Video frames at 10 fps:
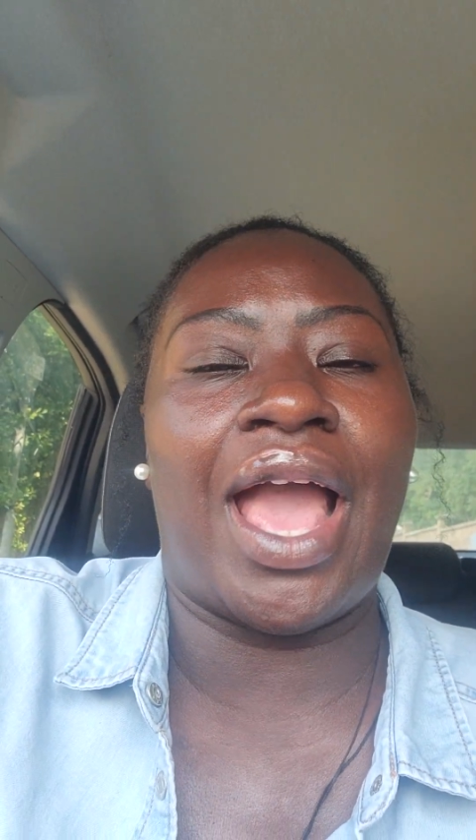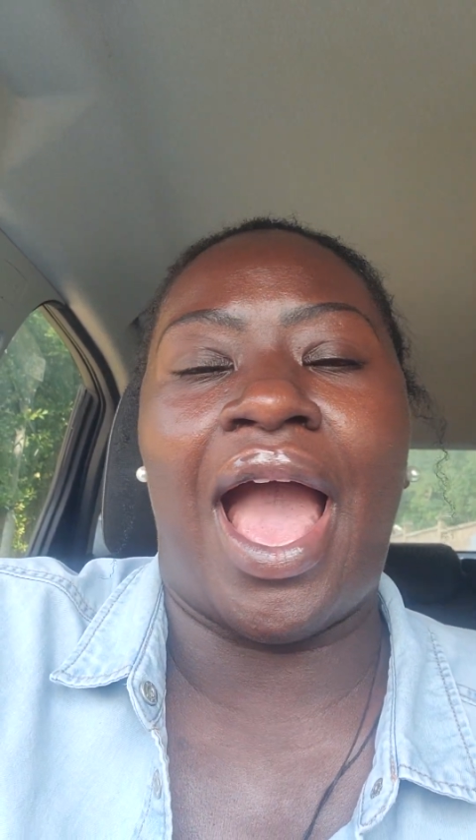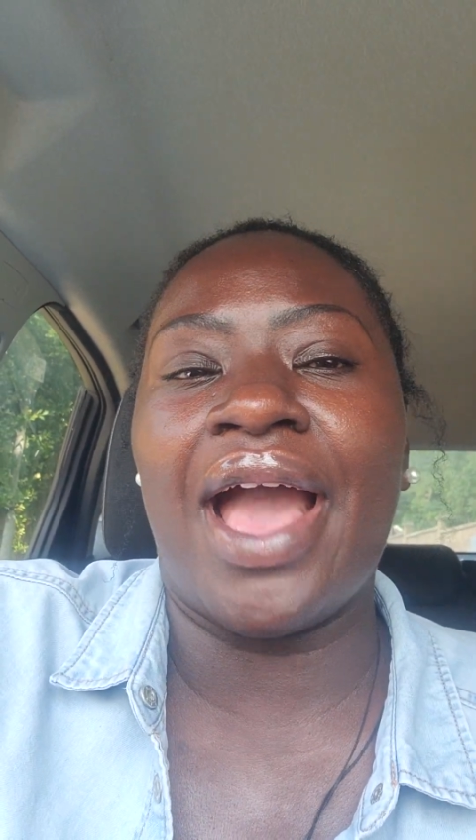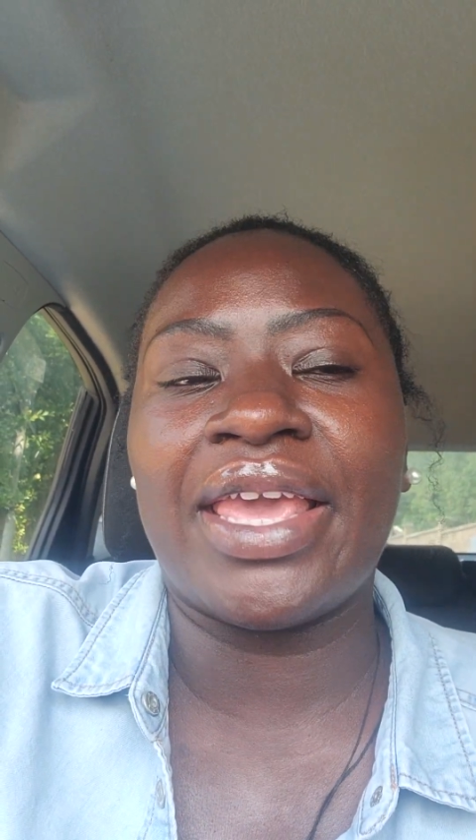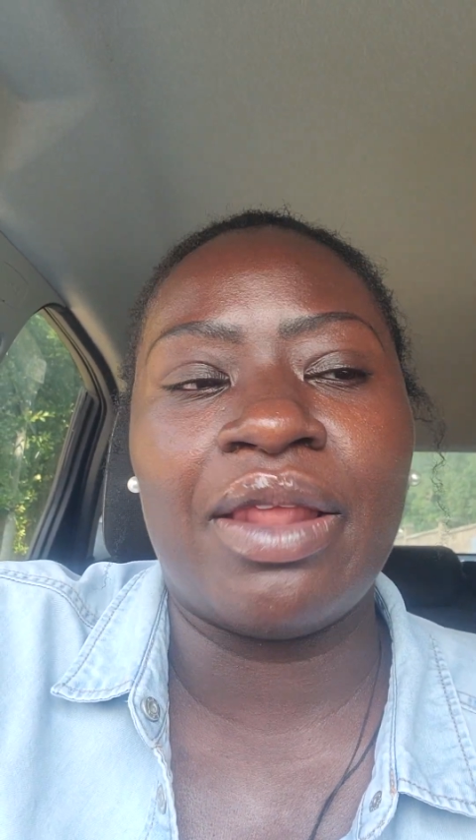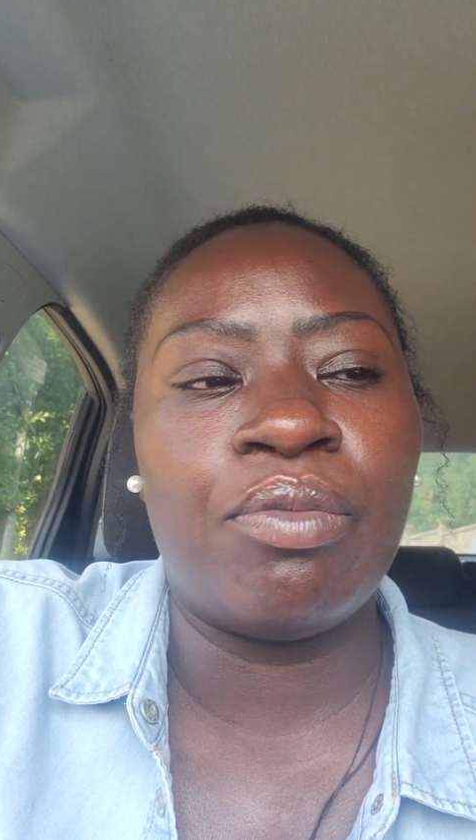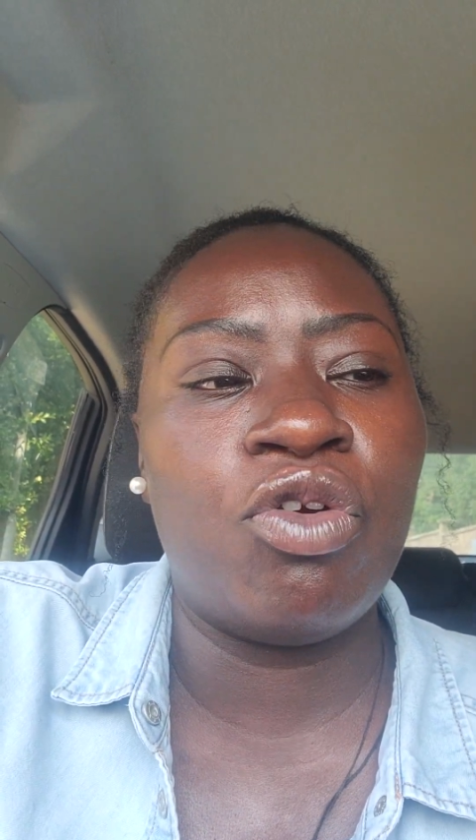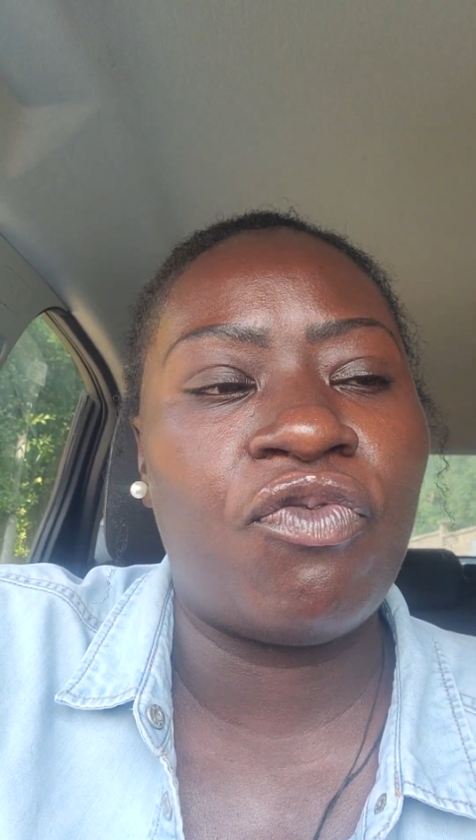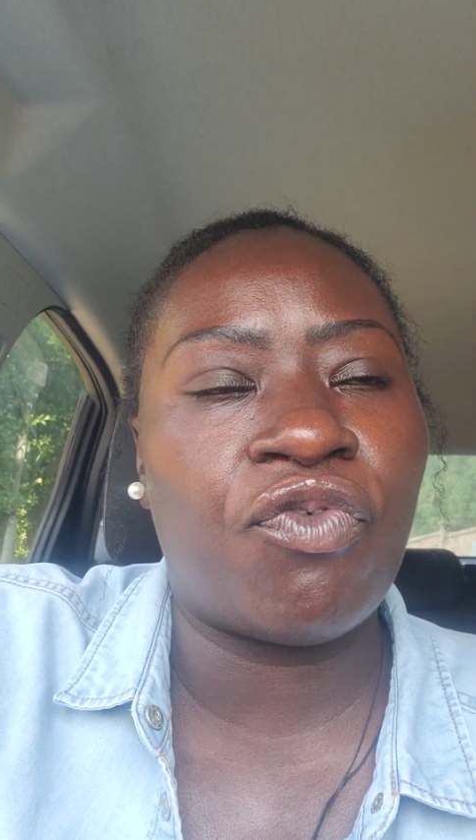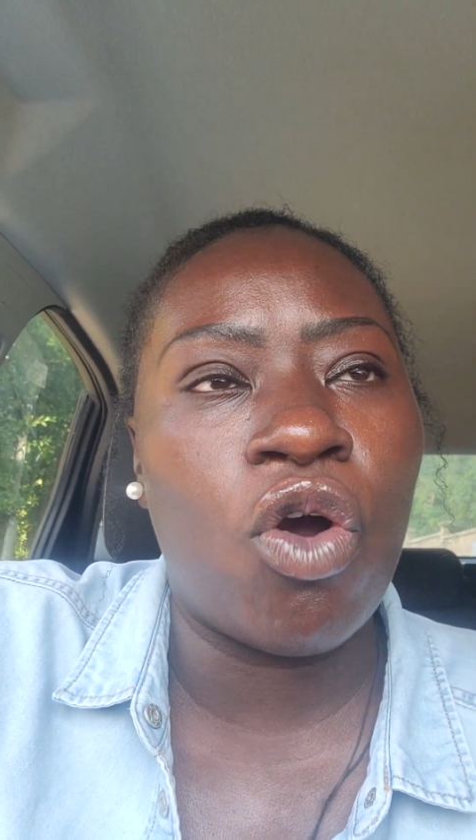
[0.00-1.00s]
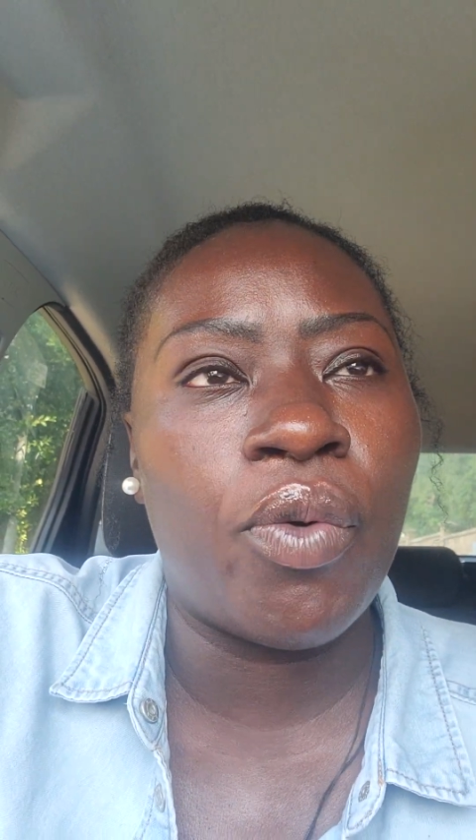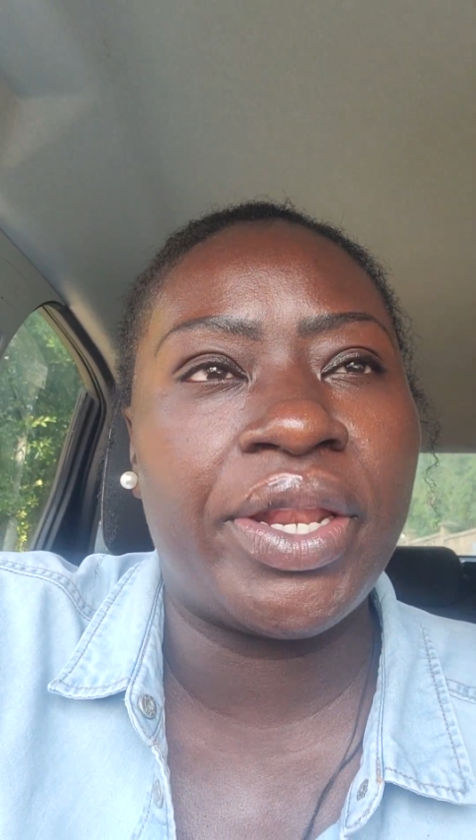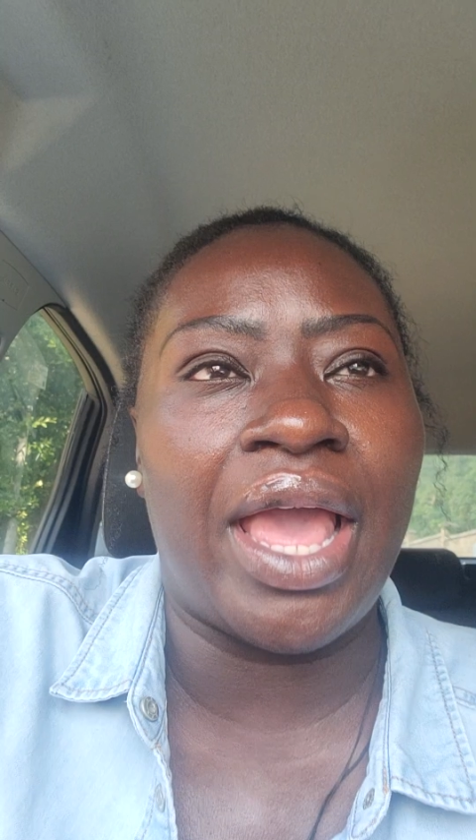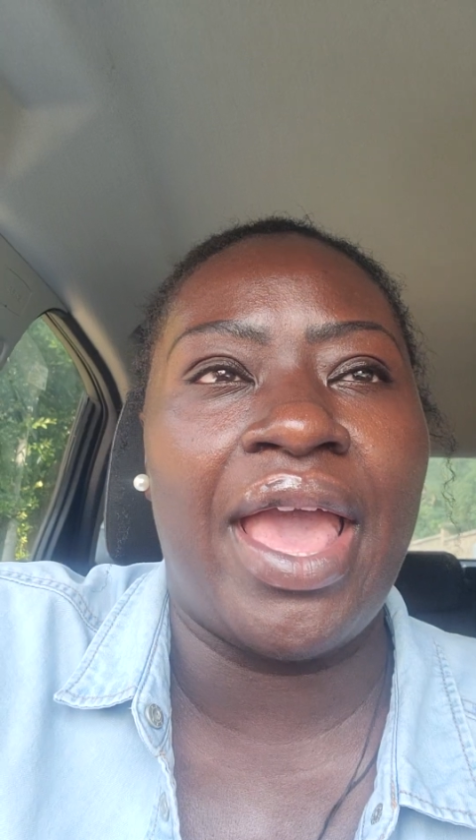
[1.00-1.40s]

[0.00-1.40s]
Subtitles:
I can move forward